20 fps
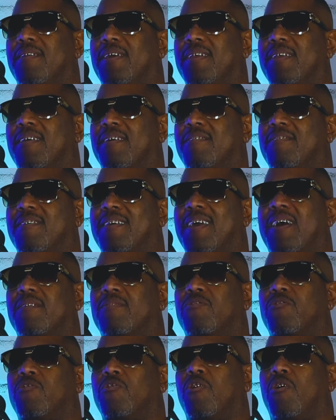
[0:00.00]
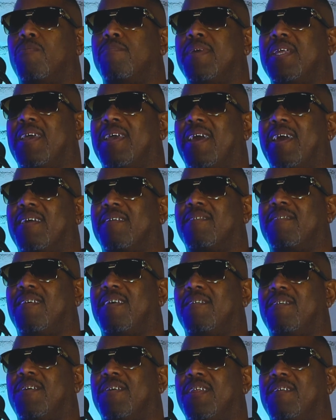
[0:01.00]
They just got so many
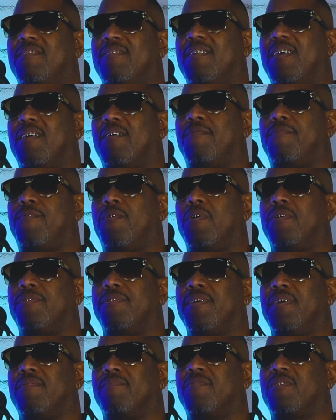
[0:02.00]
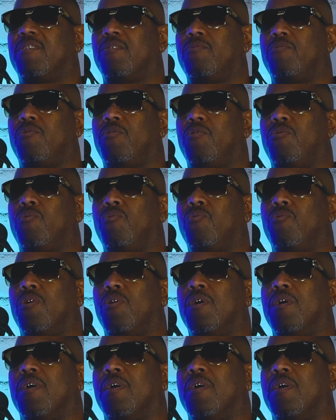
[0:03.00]
activities there for them to do,